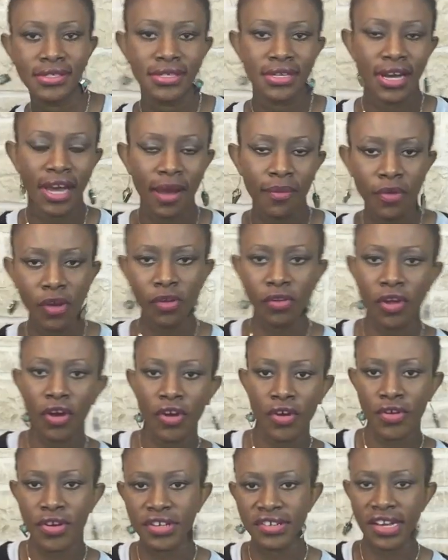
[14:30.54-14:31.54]
I'm no
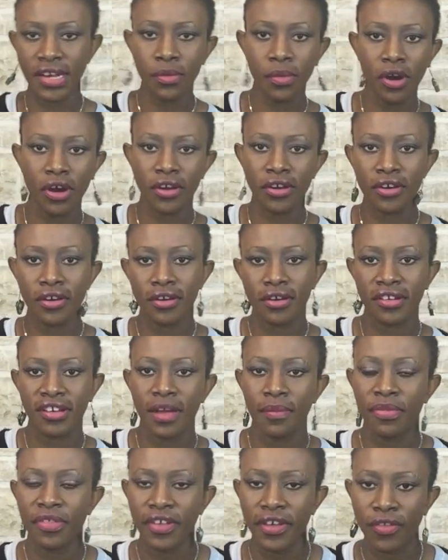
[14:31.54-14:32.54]
longer a daywalker
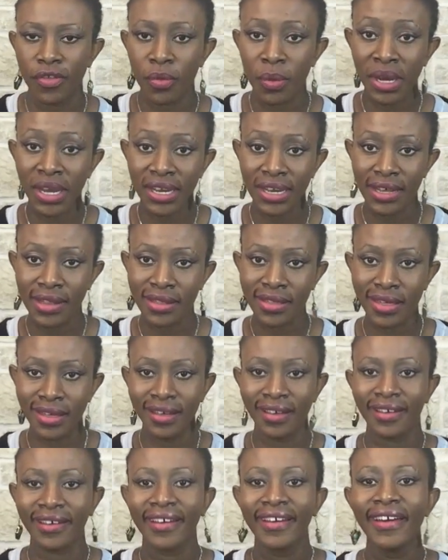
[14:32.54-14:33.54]
type thing, the way it is
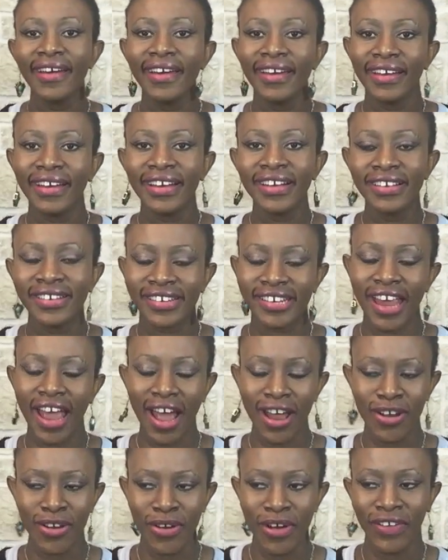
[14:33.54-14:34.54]
in
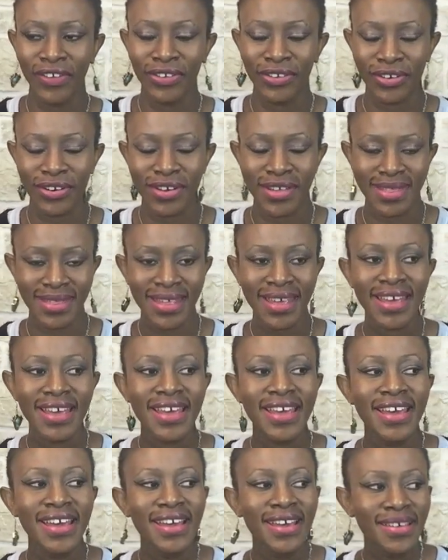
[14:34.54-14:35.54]
Shadowhunters.
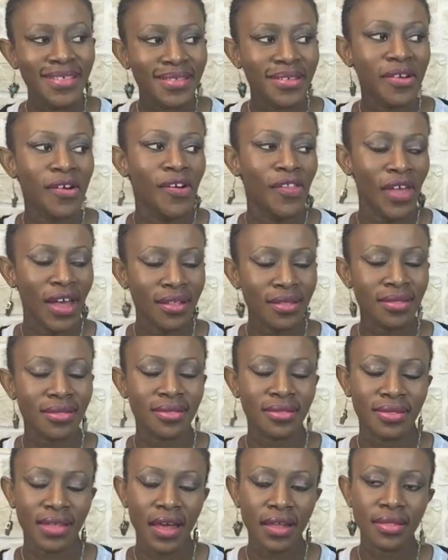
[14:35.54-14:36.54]
So
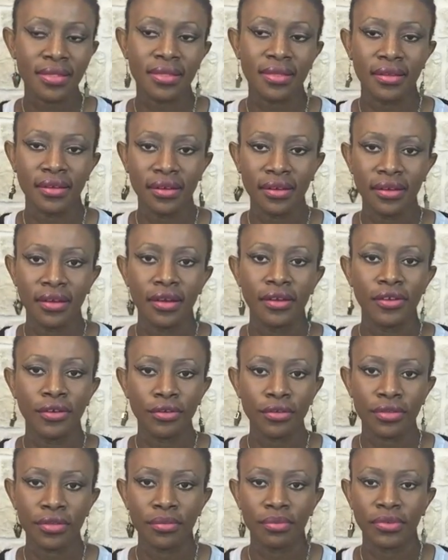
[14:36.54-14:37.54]
that's another
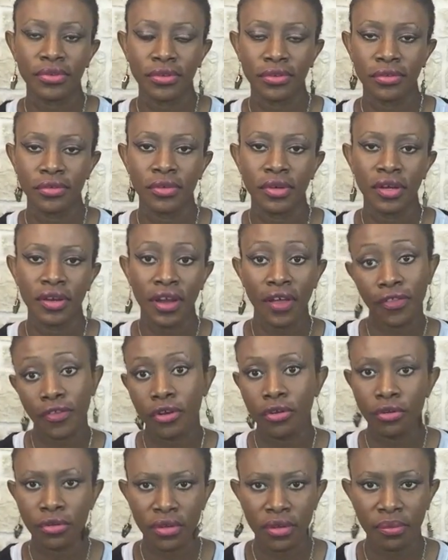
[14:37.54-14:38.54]

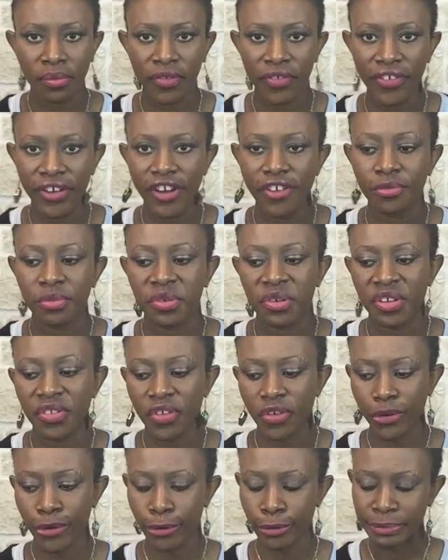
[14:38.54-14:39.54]
noticeable change between
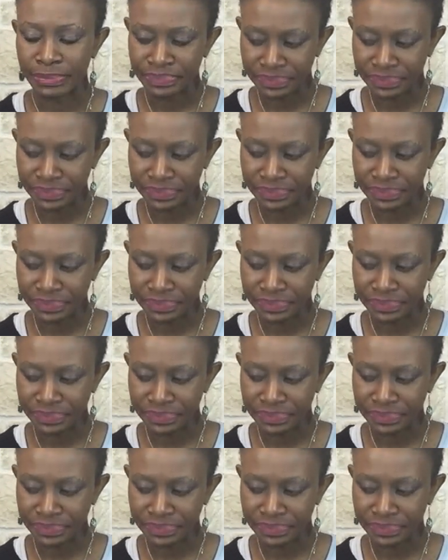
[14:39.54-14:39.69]
the two.